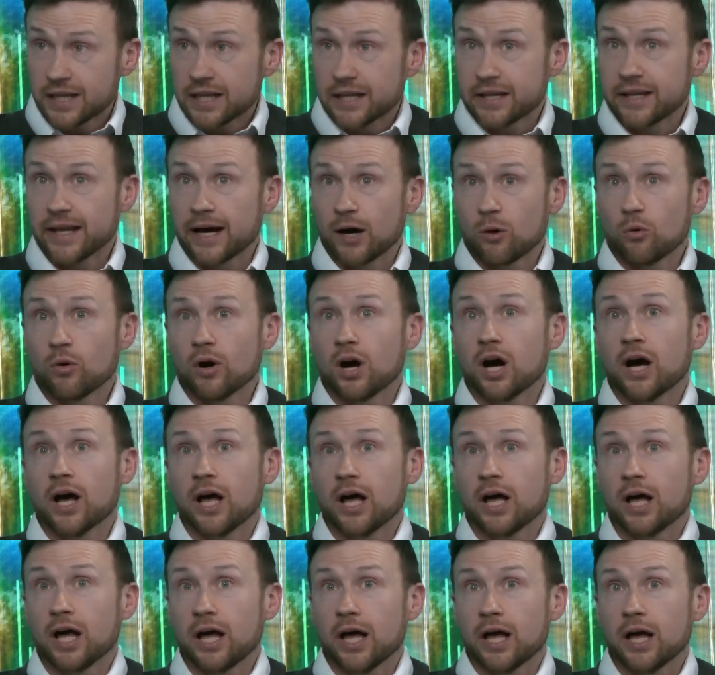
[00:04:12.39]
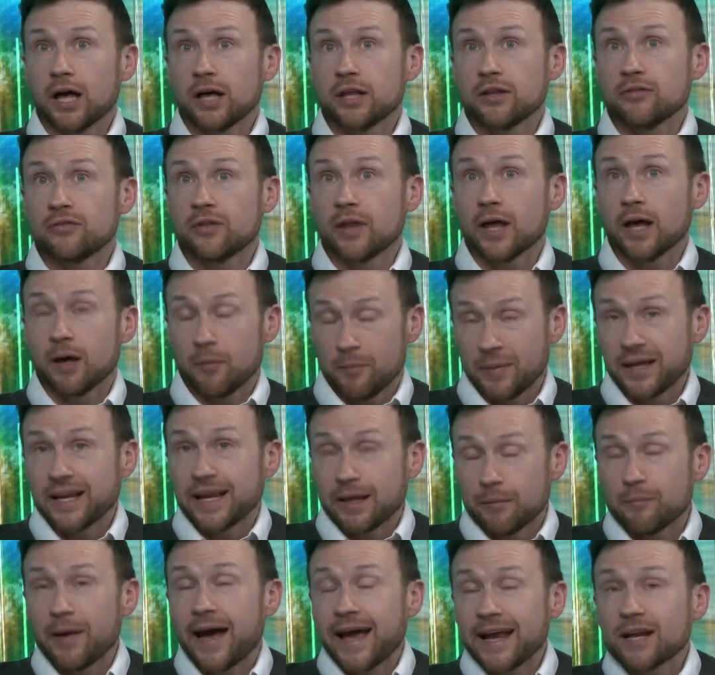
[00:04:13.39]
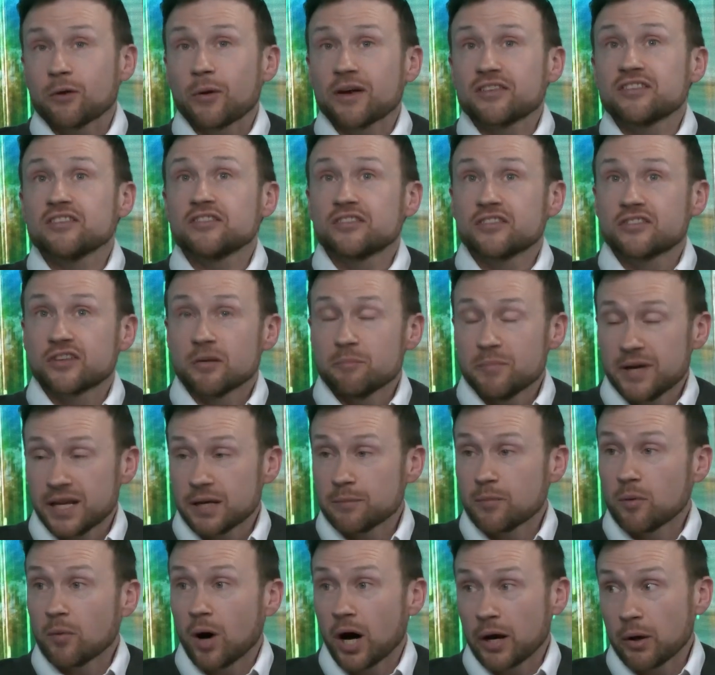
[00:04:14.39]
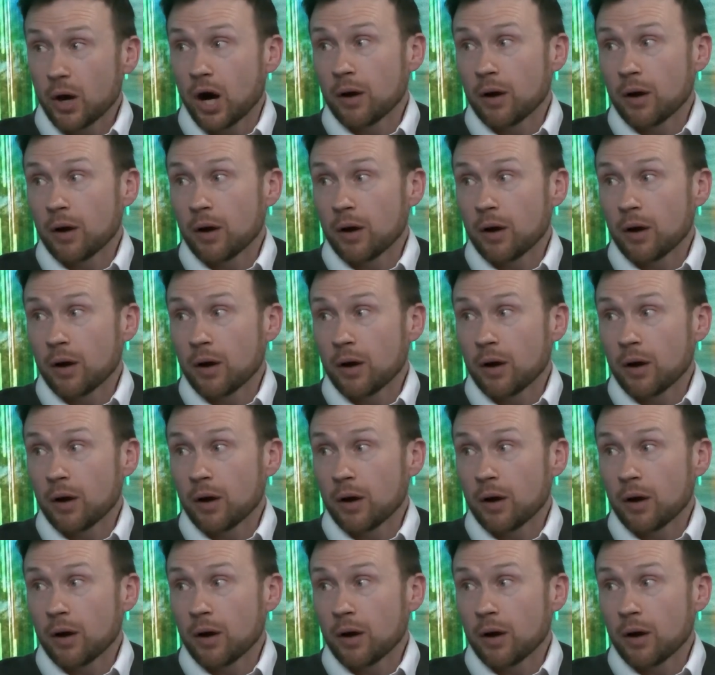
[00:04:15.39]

Now, I mean, 8 questions is the minimum.